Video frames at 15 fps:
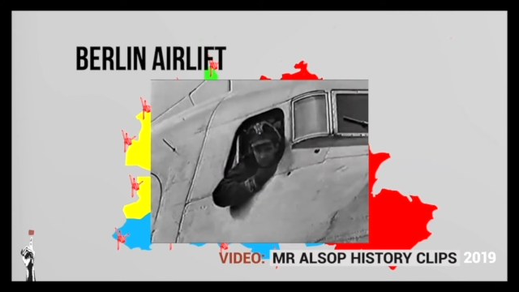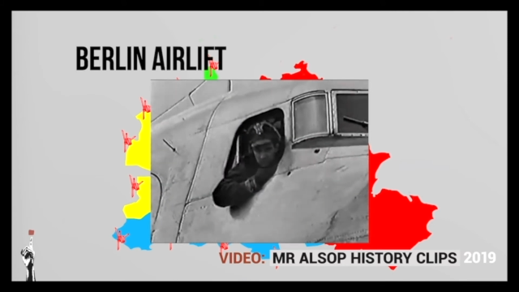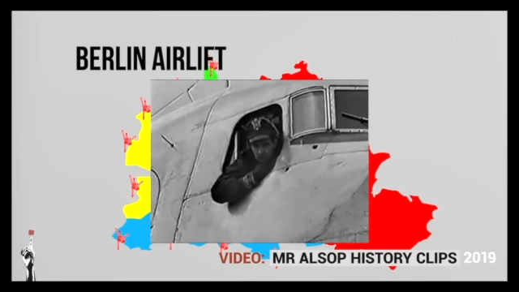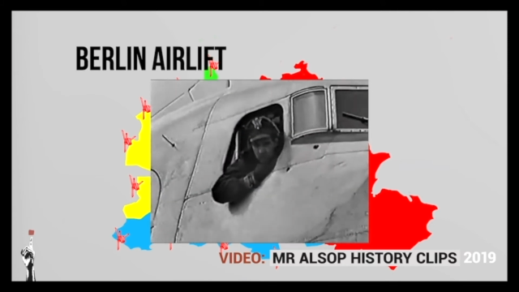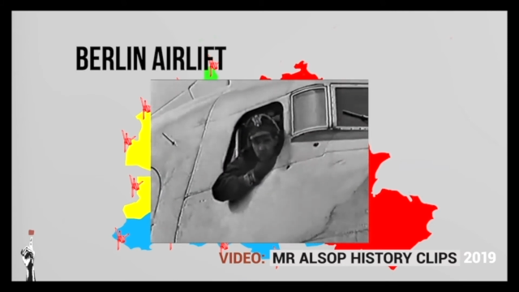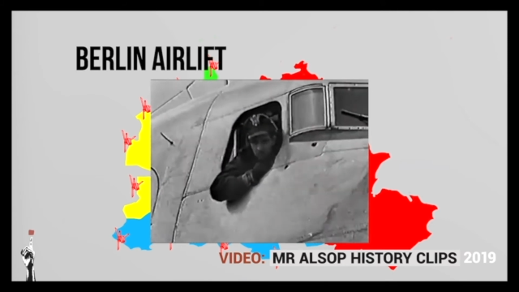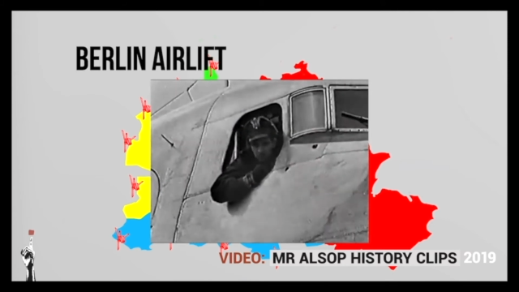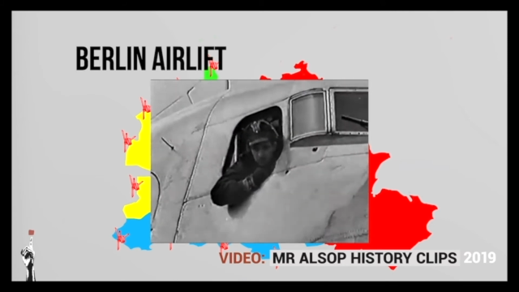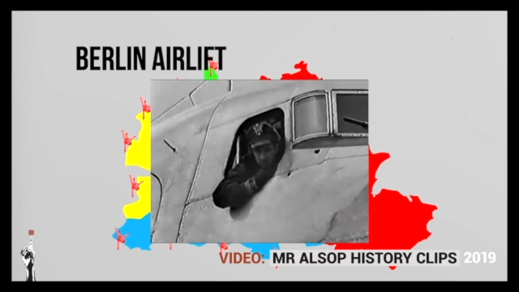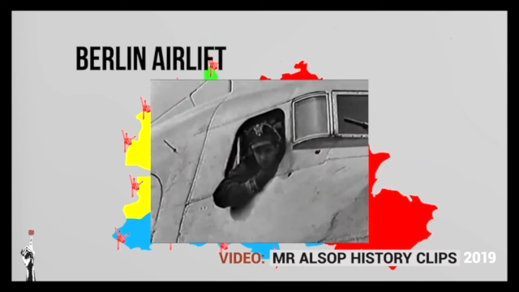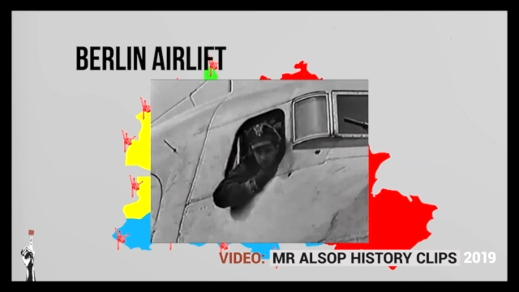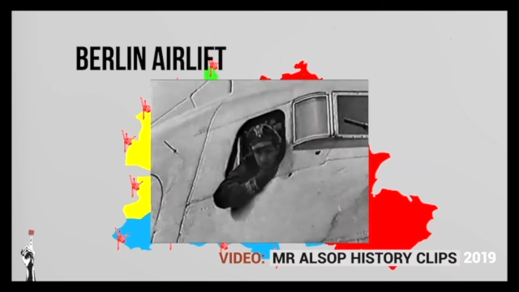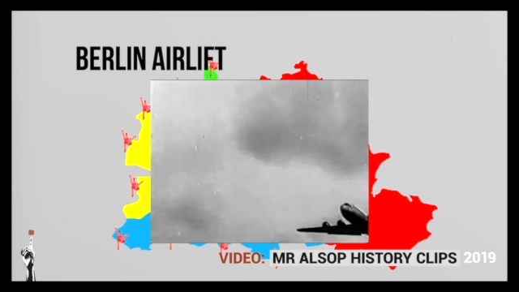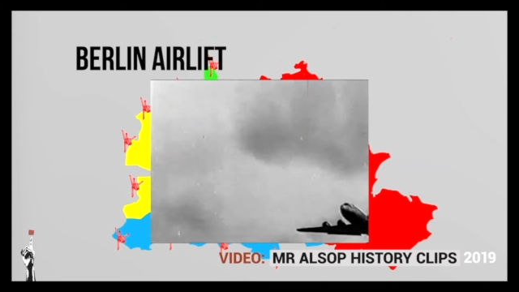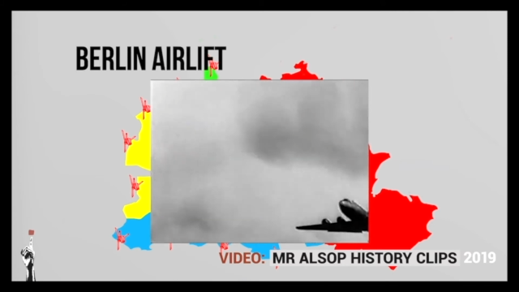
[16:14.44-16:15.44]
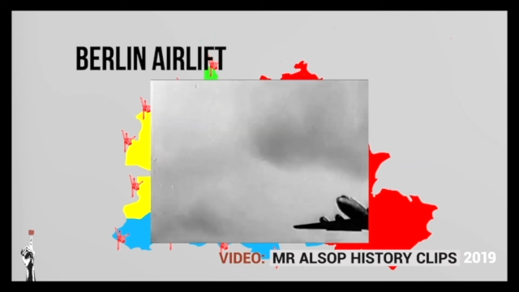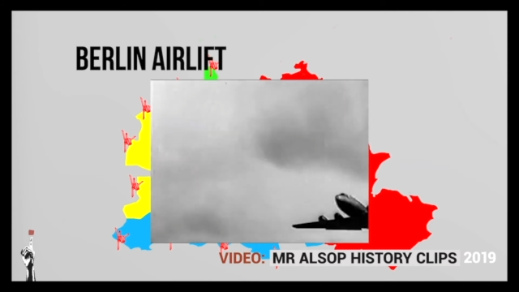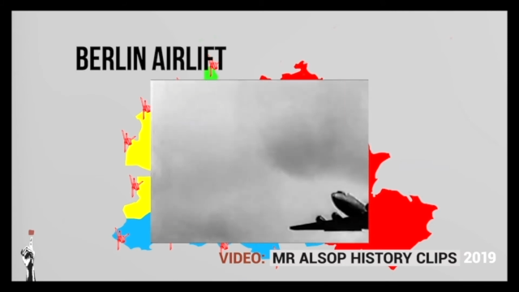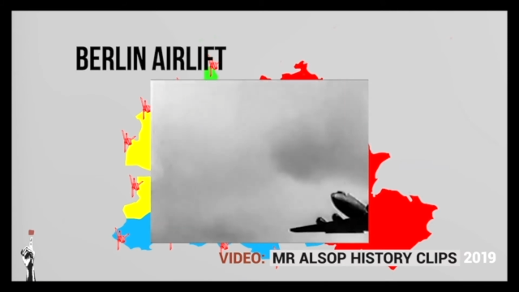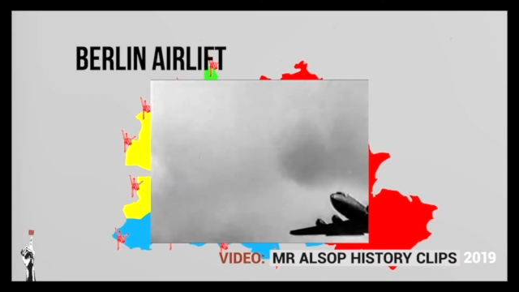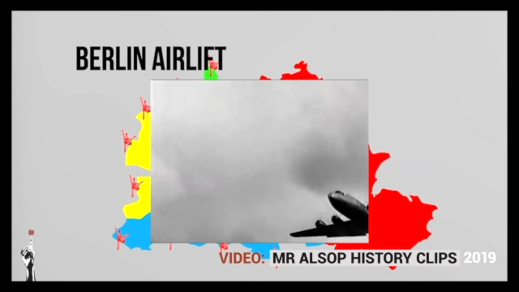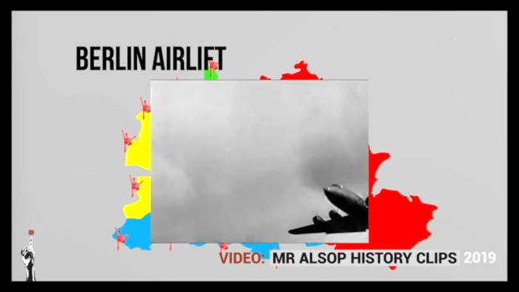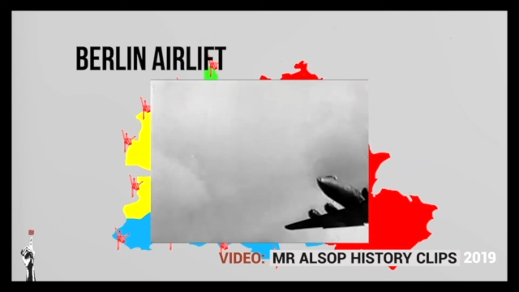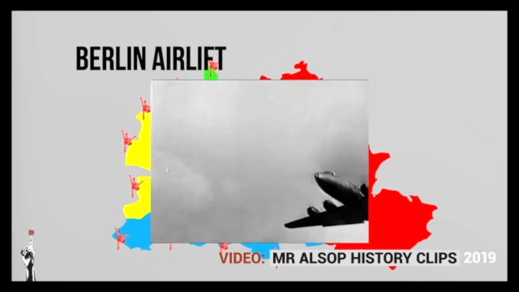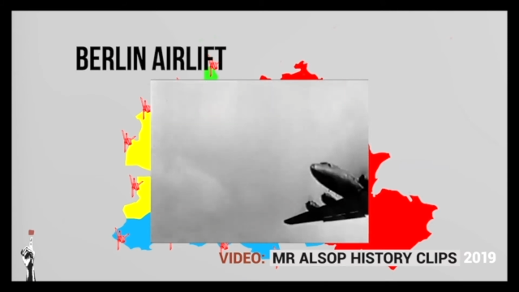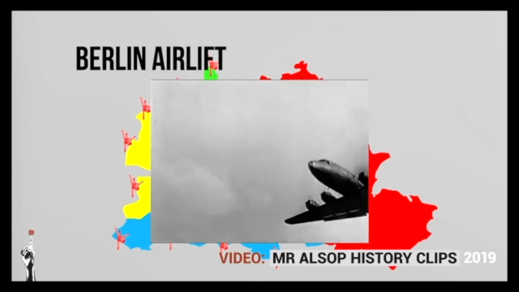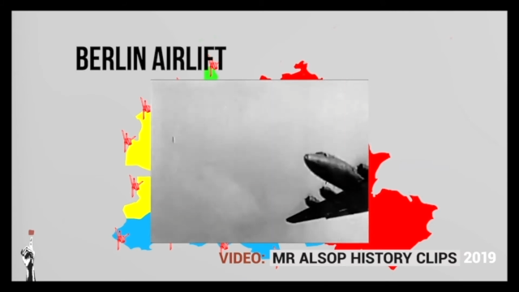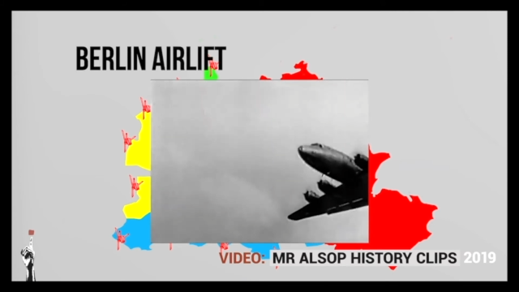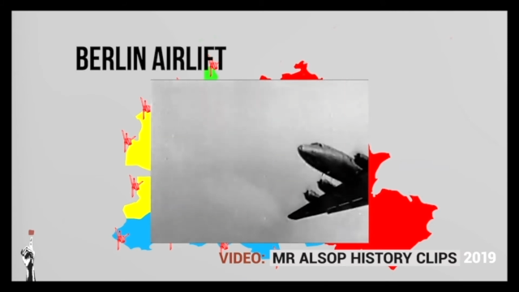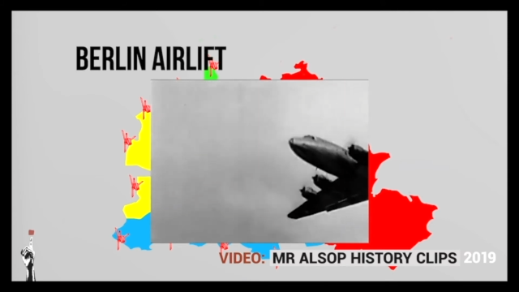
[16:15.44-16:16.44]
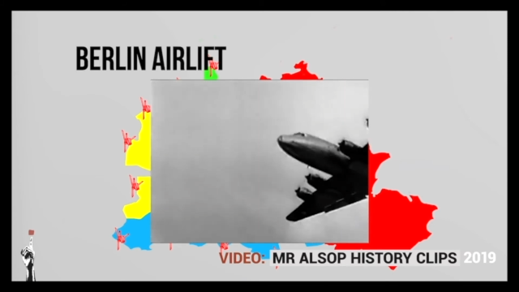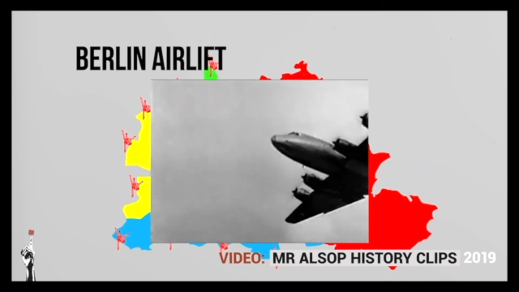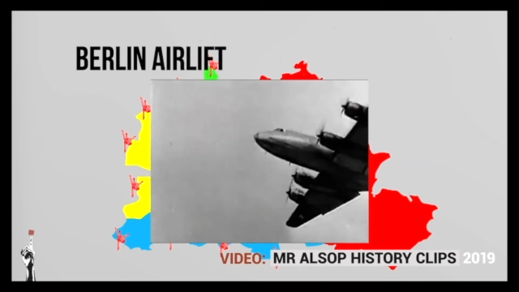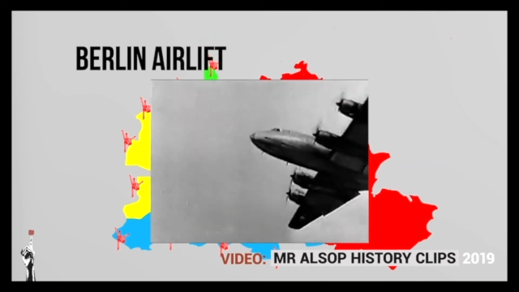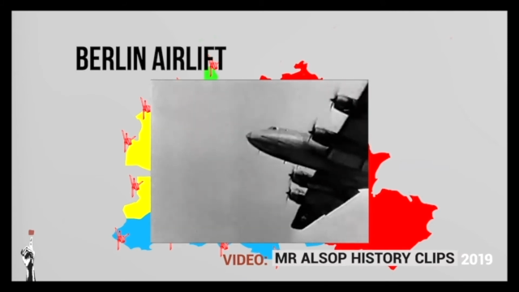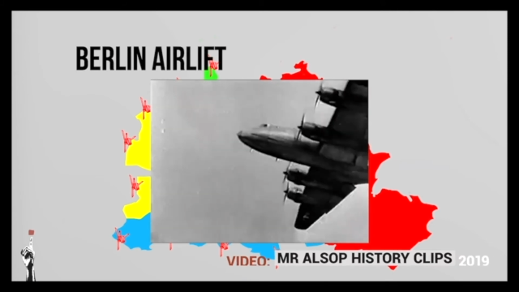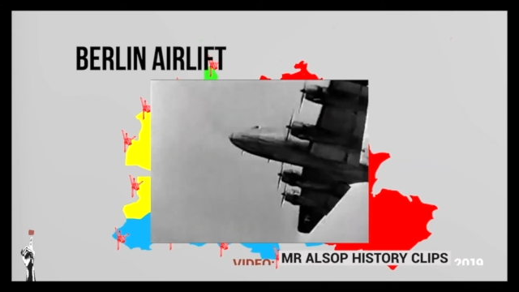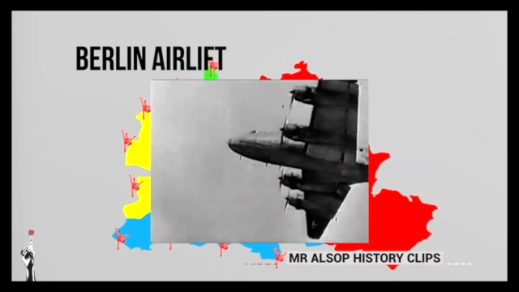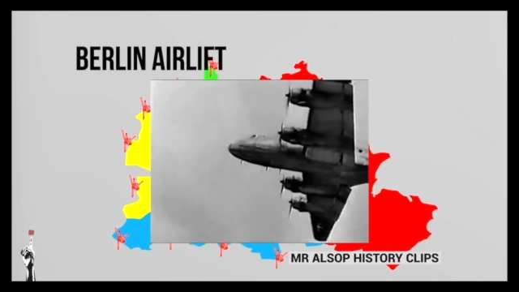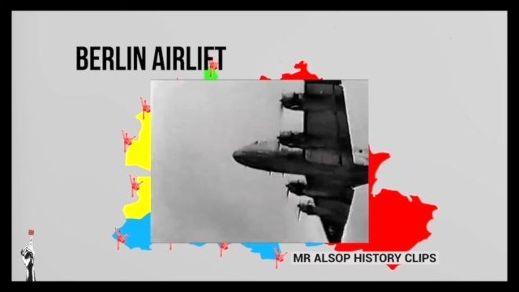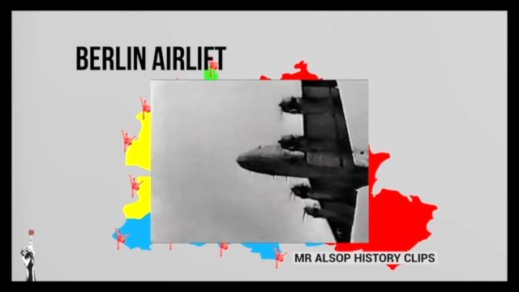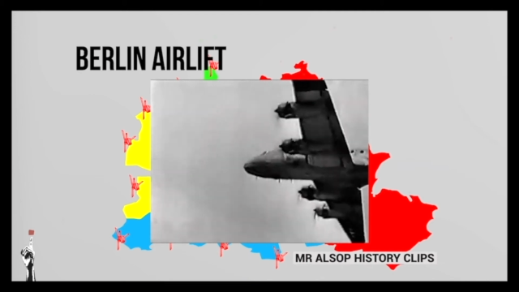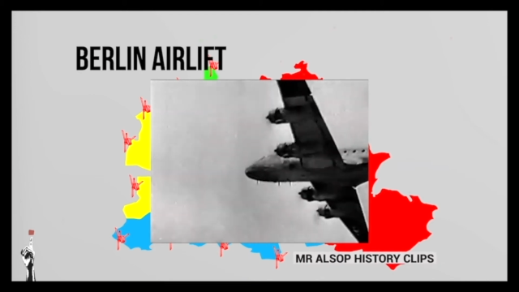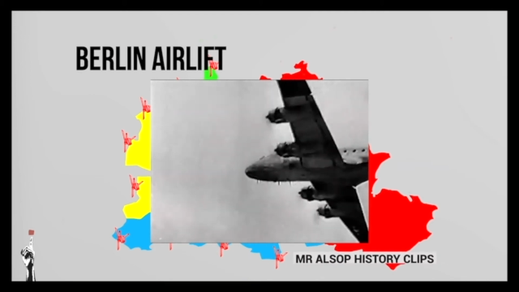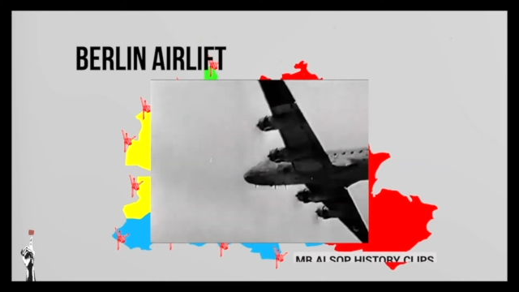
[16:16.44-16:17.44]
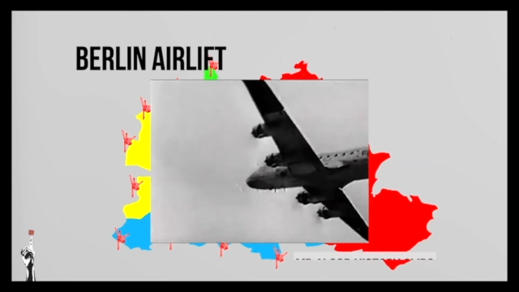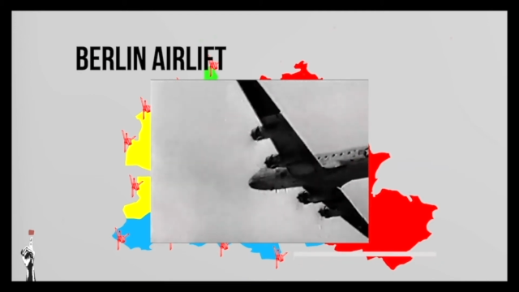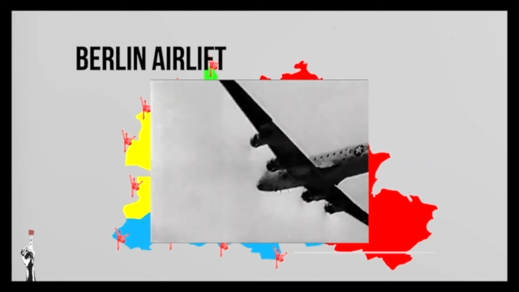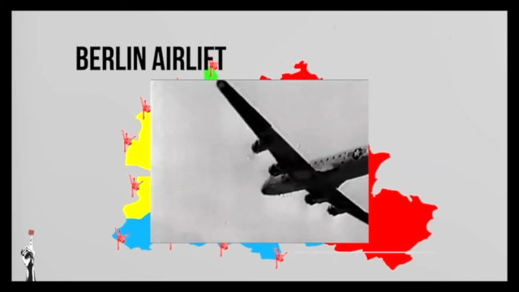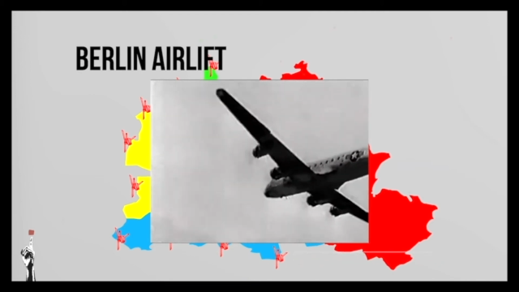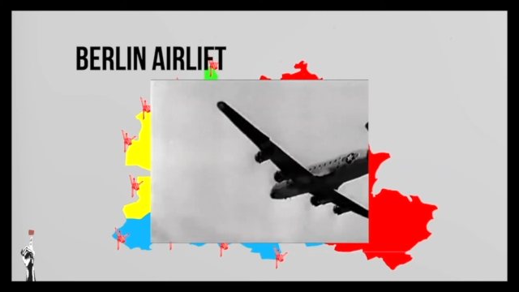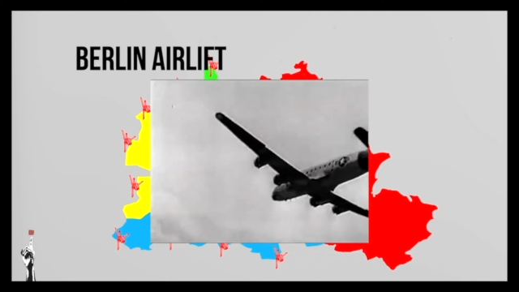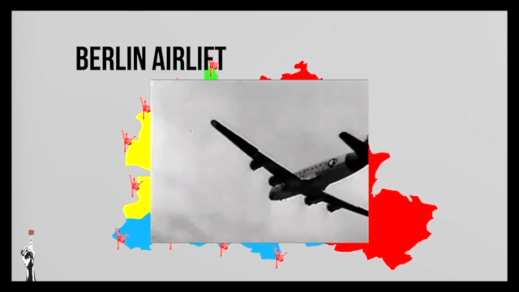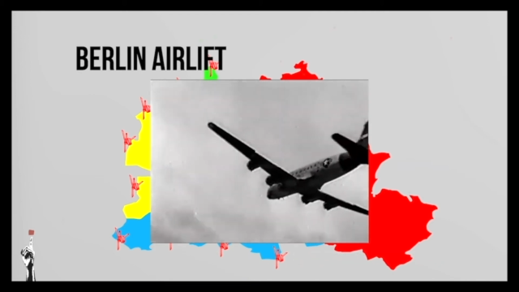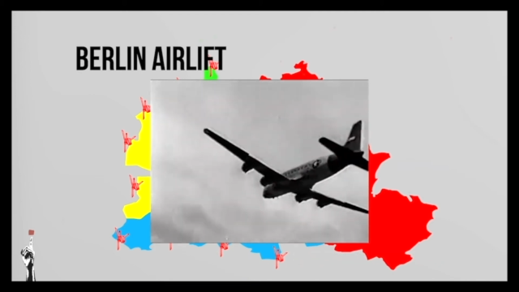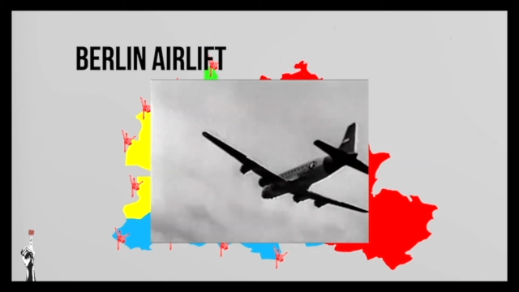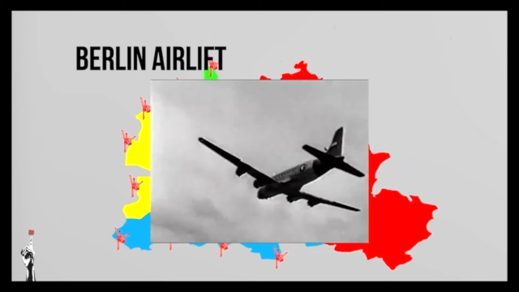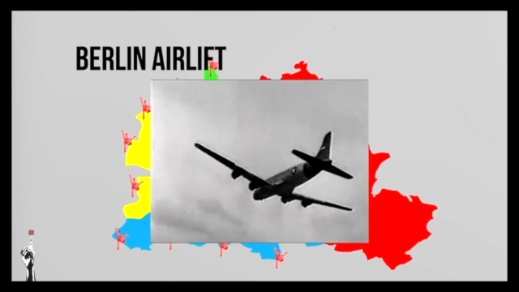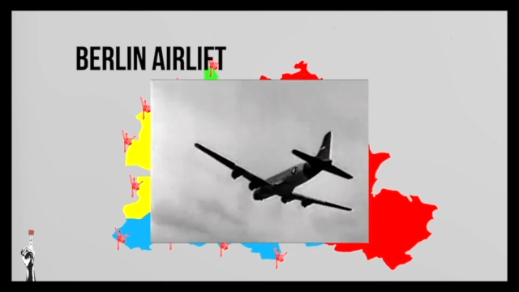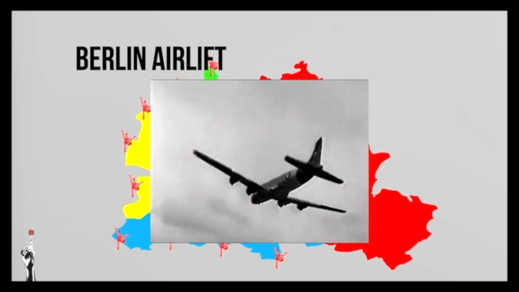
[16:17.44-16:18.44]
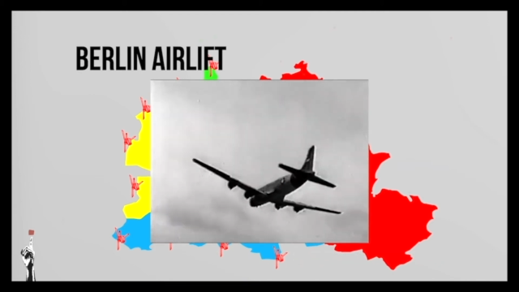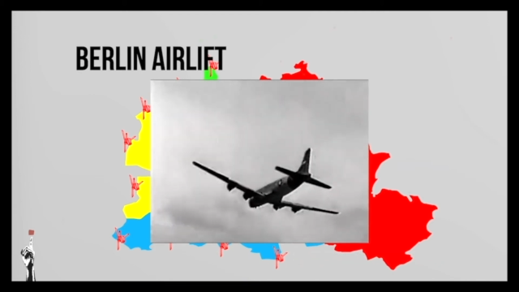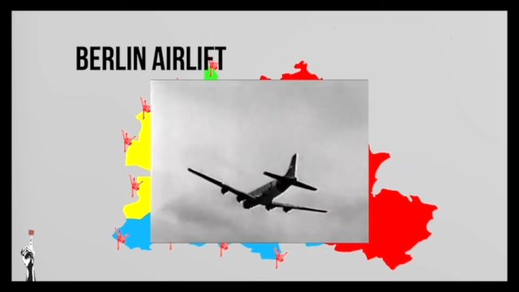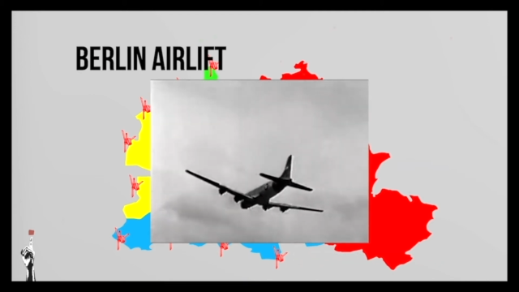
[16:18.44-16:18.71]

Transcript: (no speaker visible)